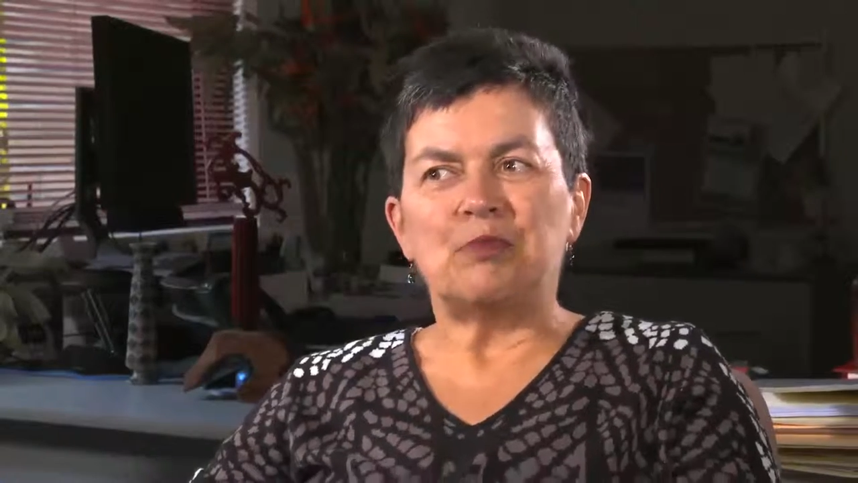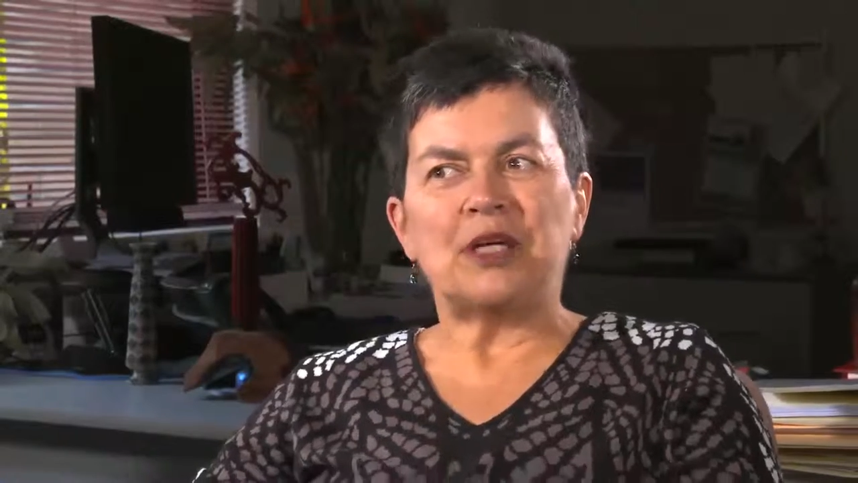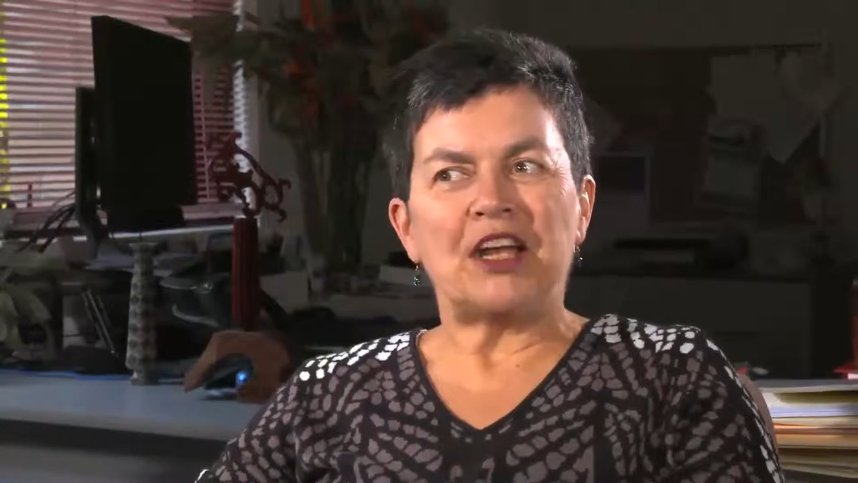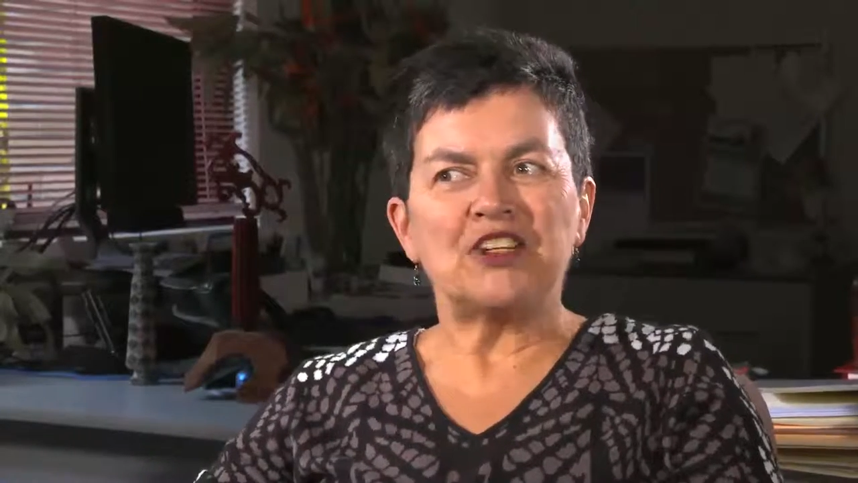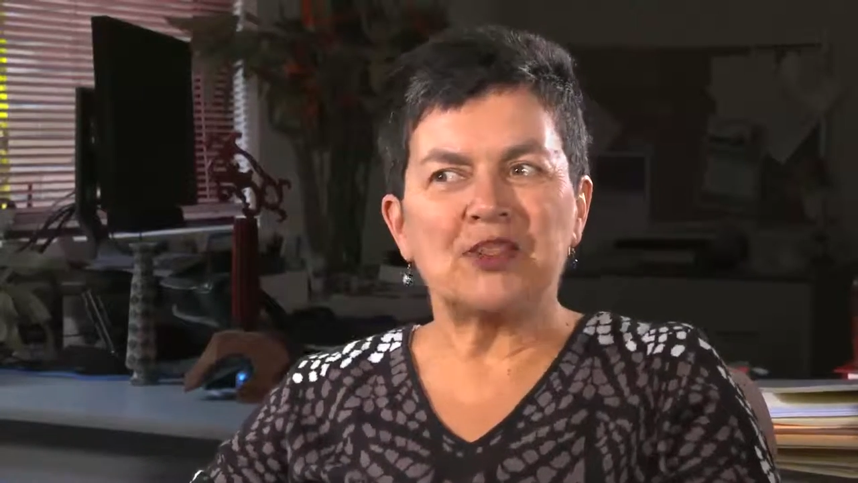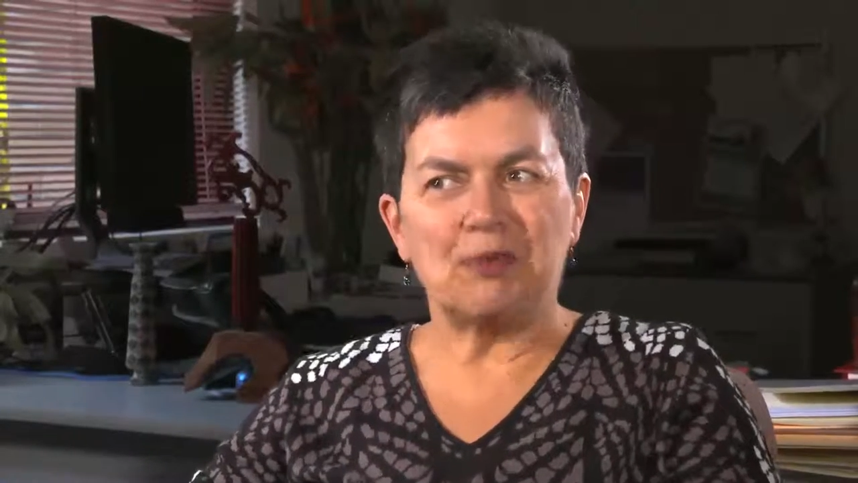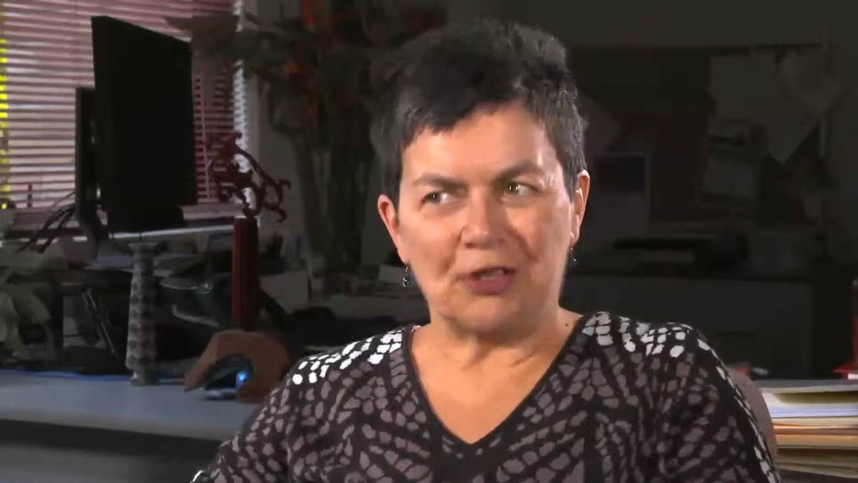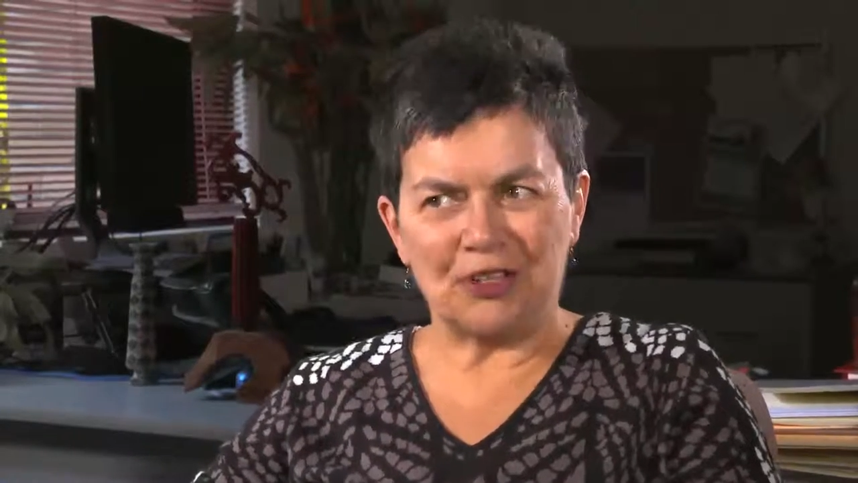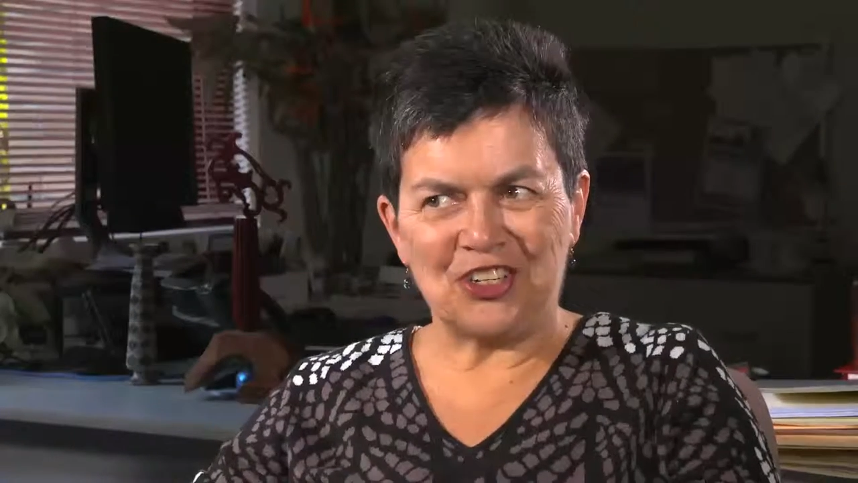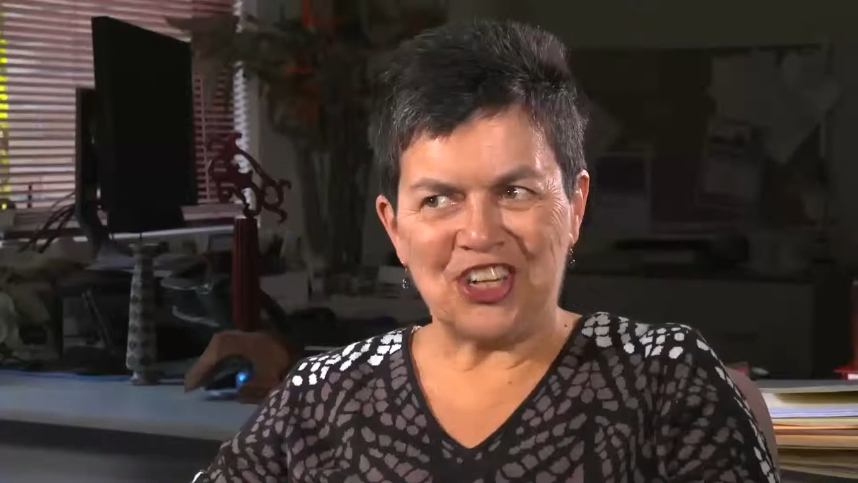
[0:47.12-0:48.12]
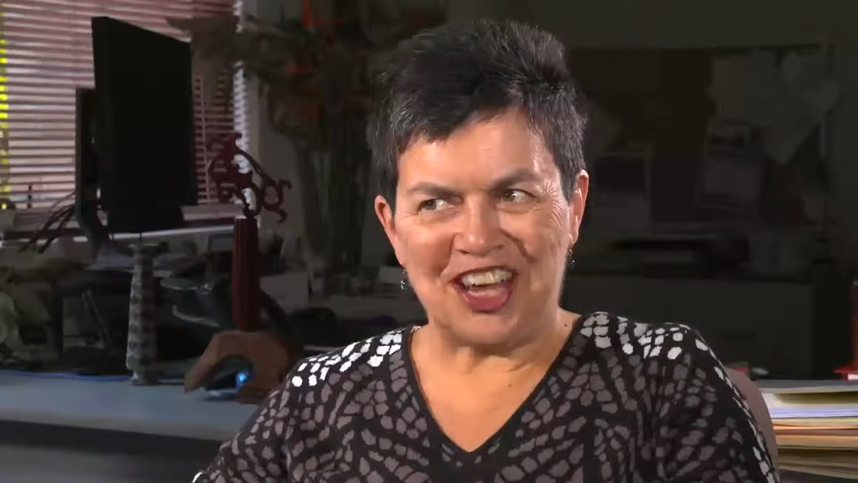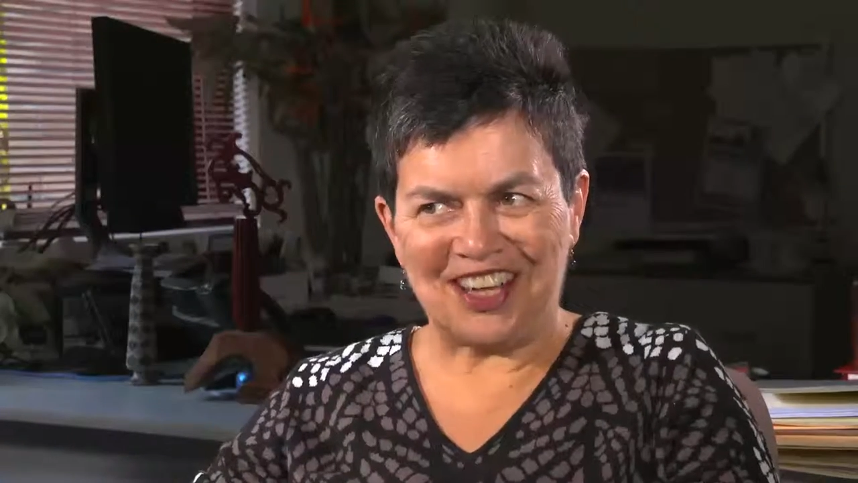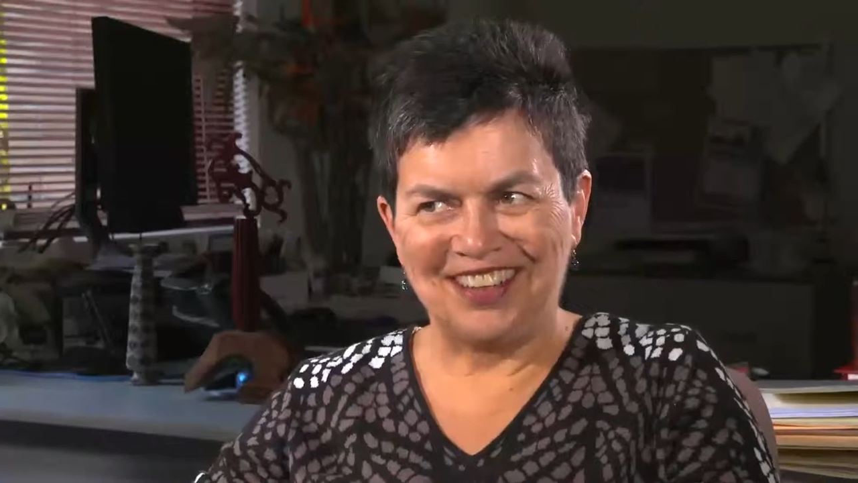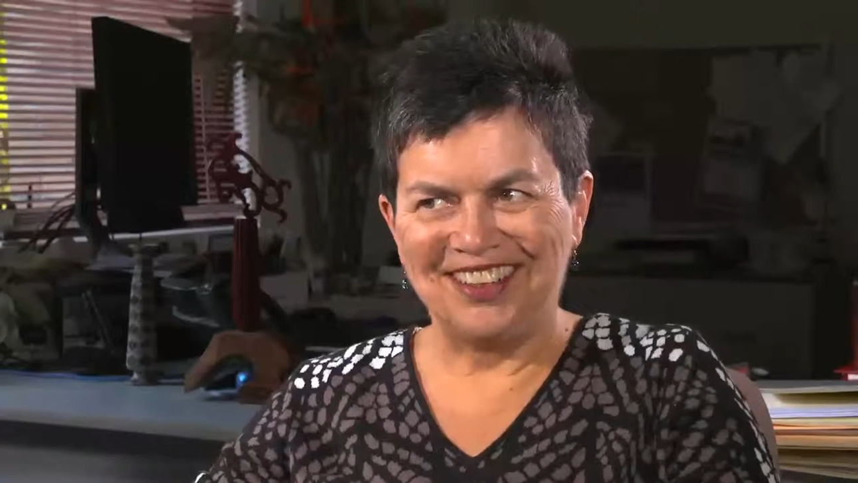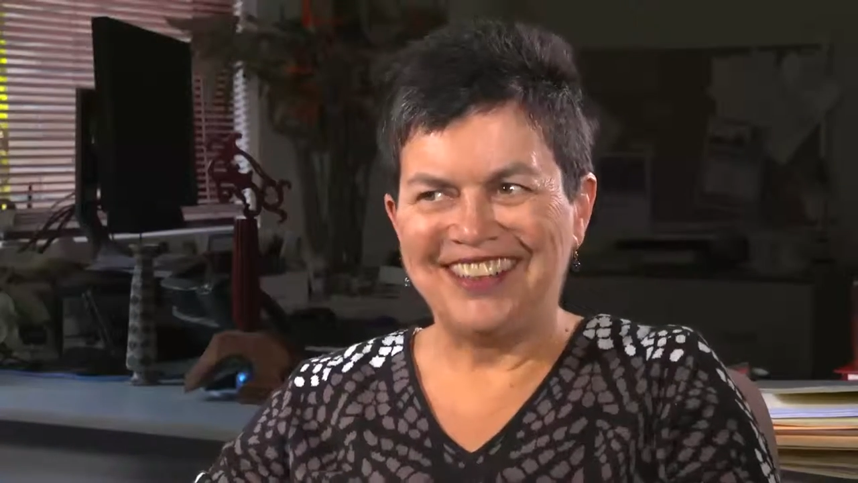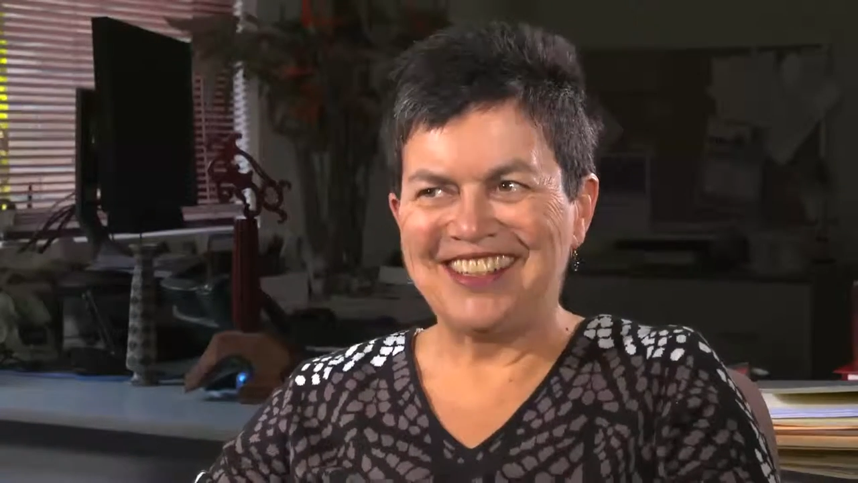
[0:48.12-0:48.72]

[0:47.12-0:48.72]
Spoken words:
but I just wanted to check.